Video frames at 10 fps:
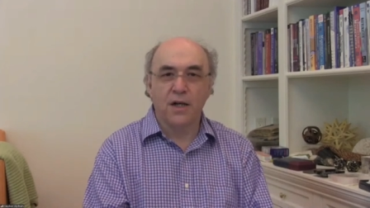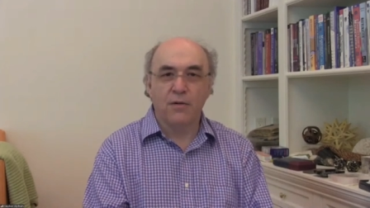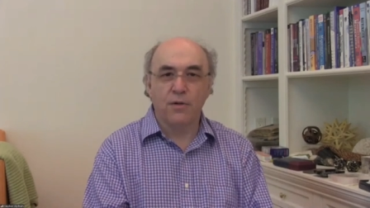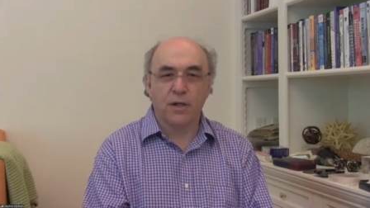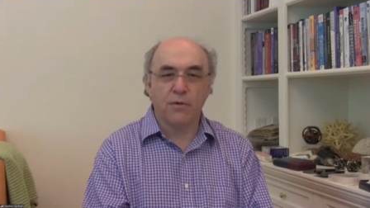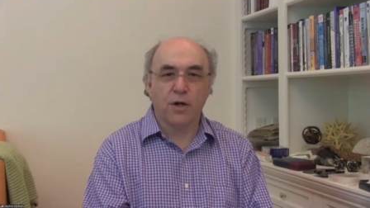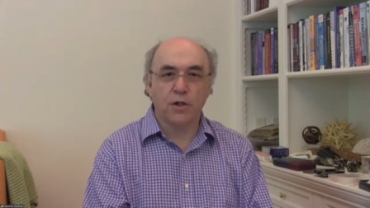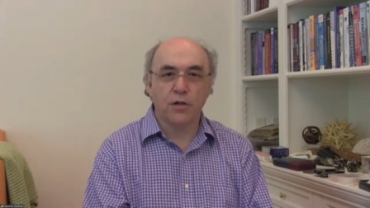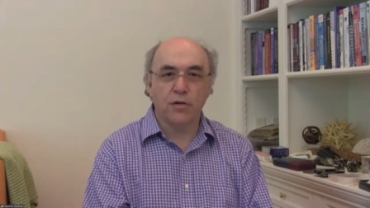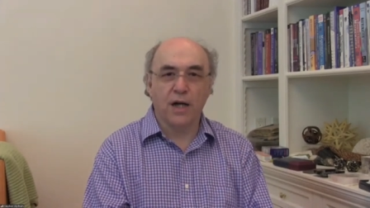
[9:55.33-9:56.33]
which I'm not
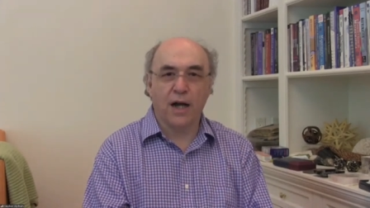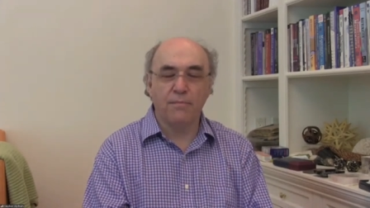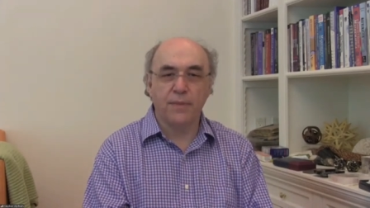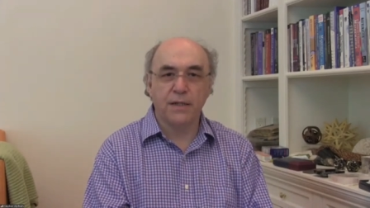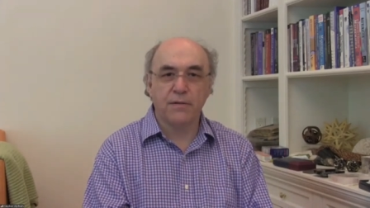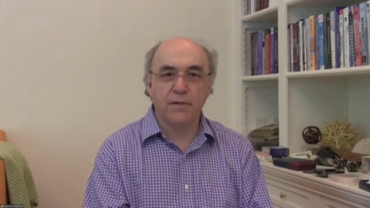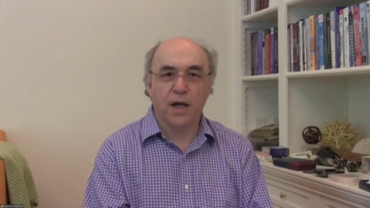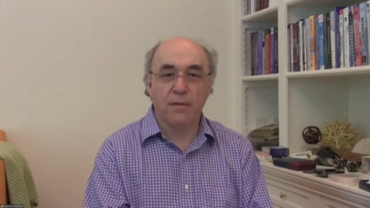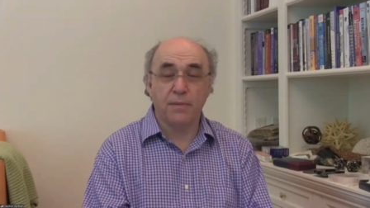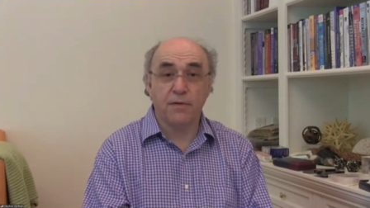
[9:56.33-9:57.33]
sure have been
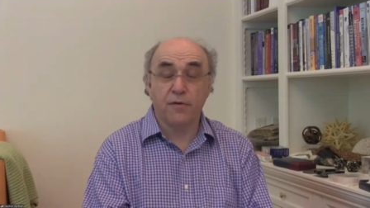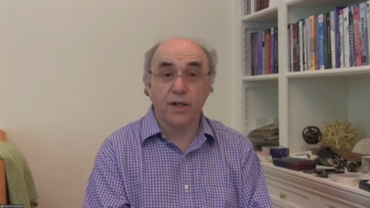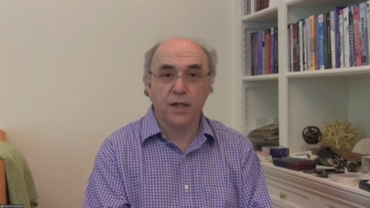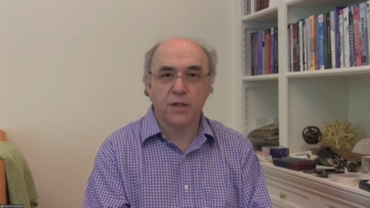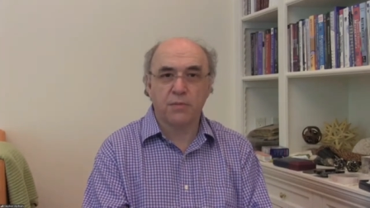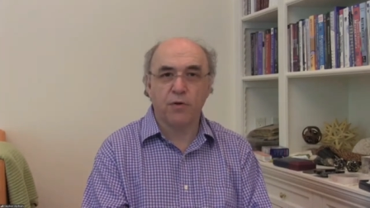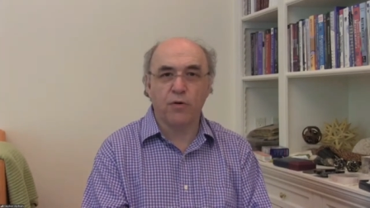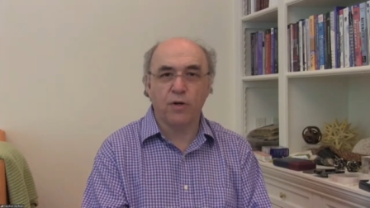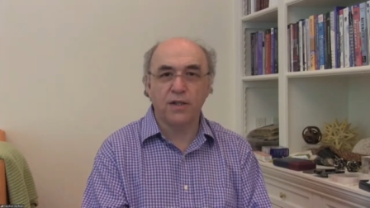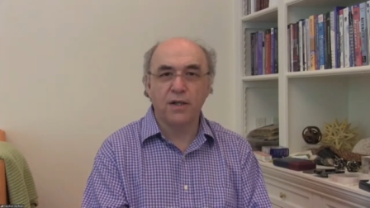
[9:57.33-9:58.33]
fully explored.